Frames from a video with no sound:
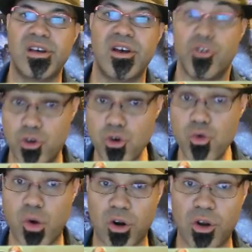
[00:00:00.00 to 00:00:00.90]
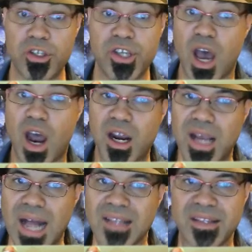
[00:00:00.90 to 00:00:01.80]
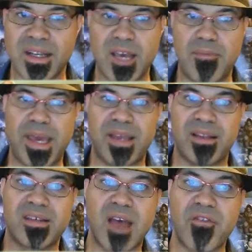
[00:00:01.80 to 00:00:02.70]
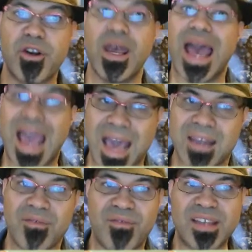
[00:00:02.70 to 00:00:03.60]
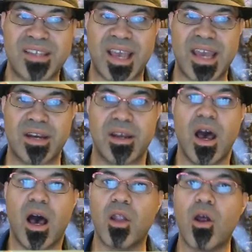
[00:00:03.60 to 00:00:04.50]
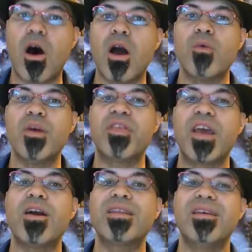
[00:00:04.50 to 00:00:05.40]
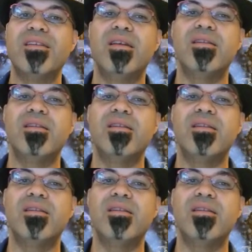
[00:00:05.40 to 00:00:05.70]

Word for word: New worlds are constantly being discovered and investigated, along with their attendant